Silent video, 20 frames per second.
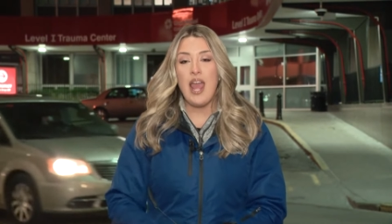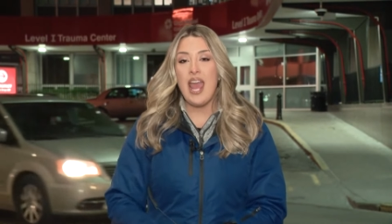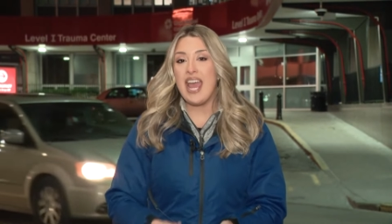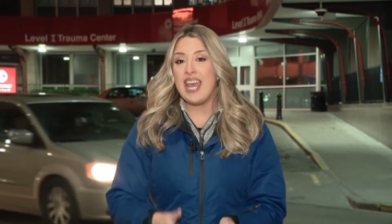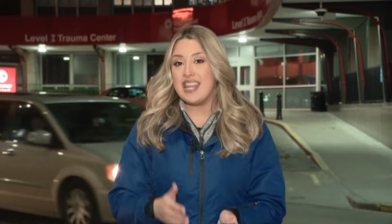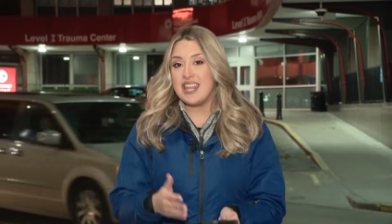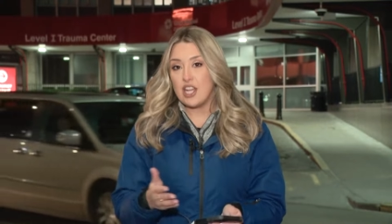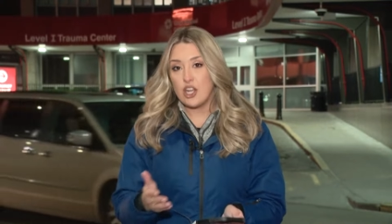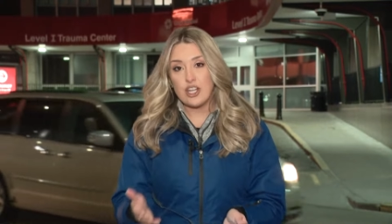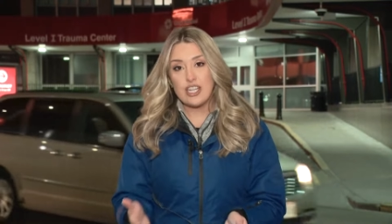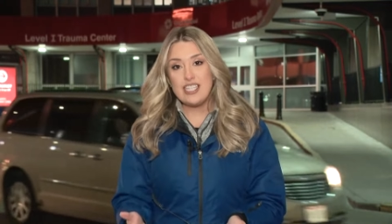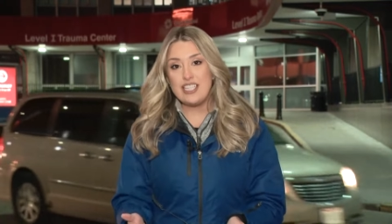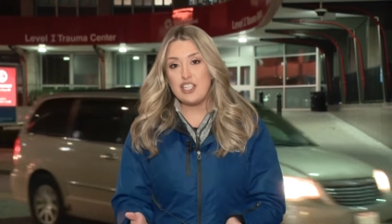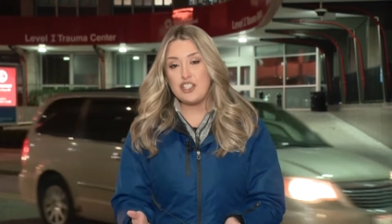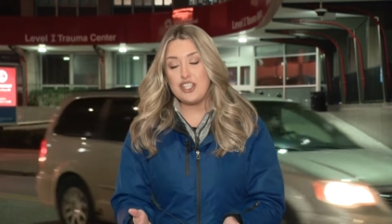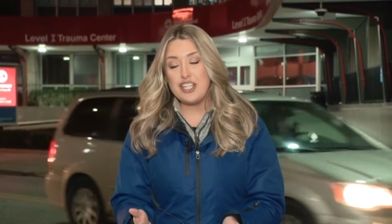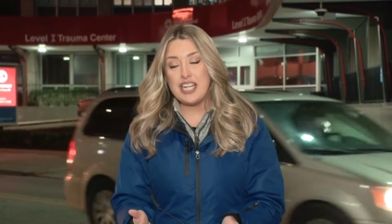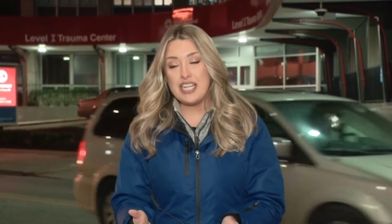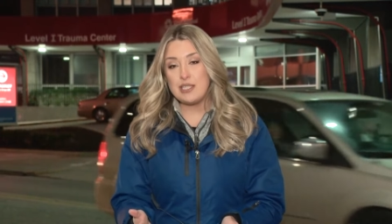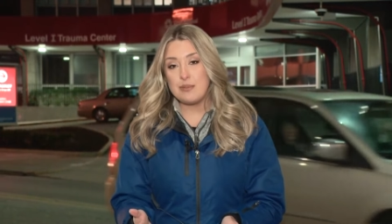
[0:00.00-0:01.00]
and their
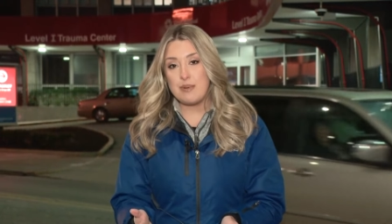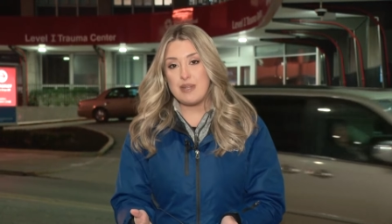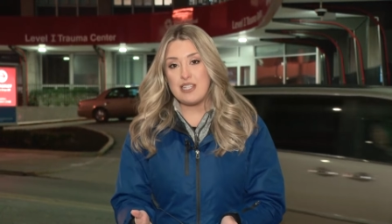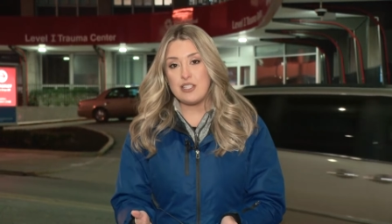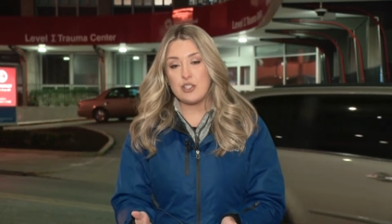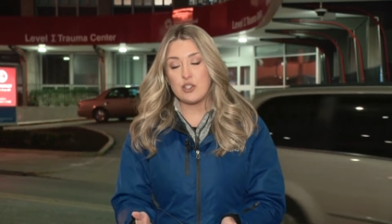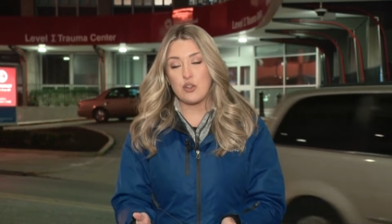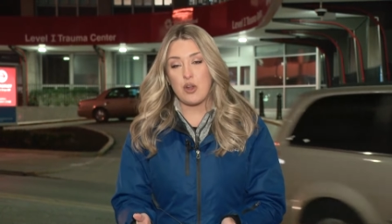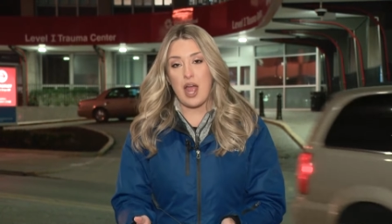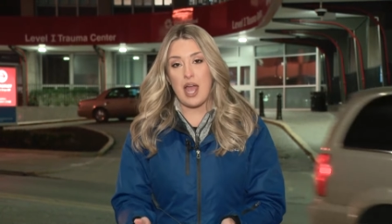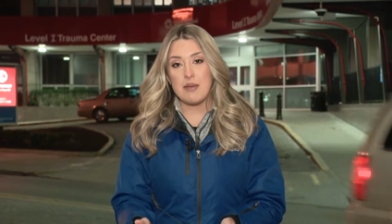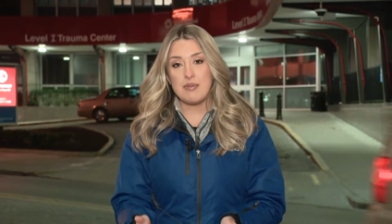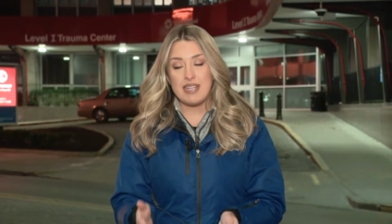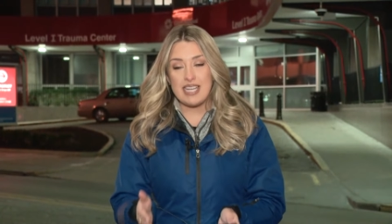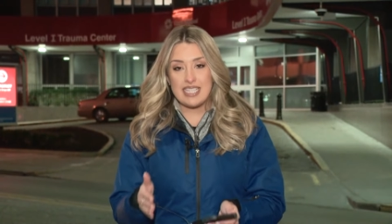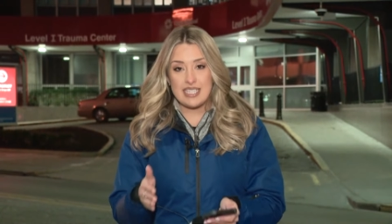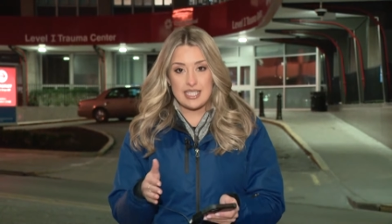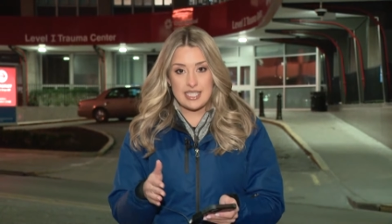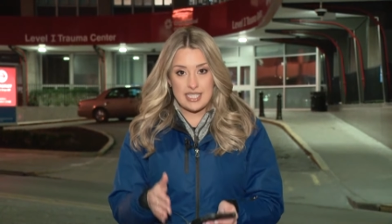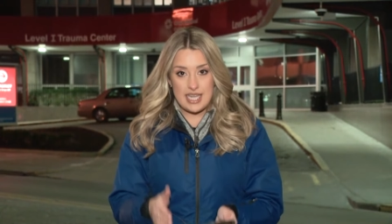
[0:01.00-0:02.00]
condition has been described
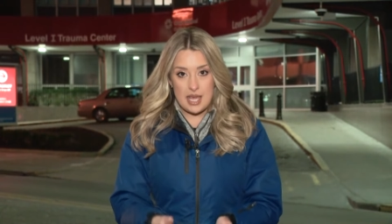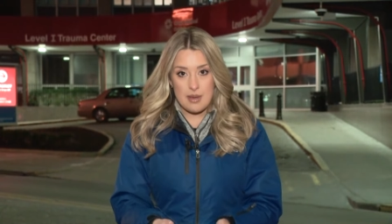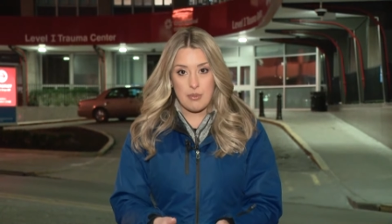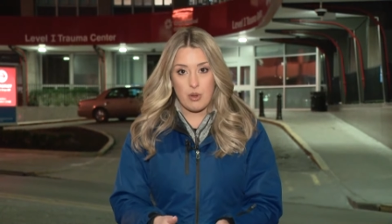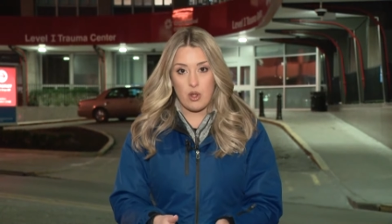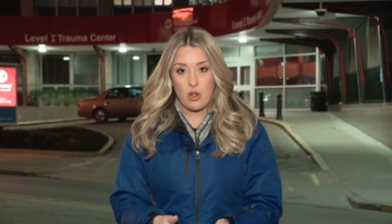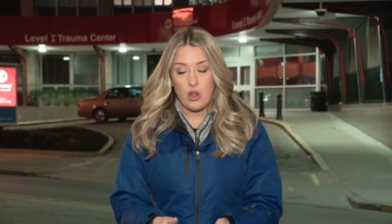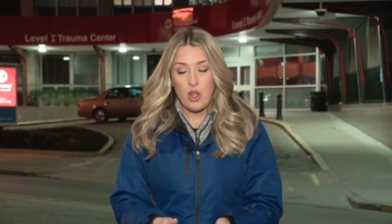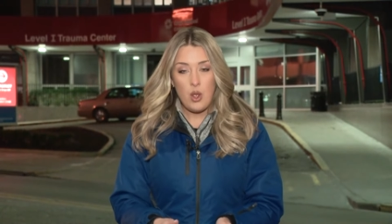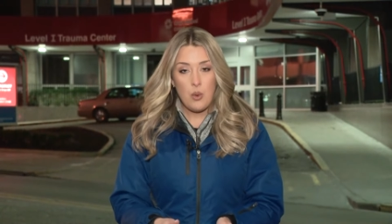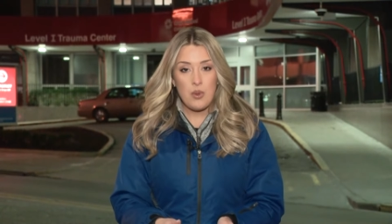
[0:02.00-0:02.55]
as stable.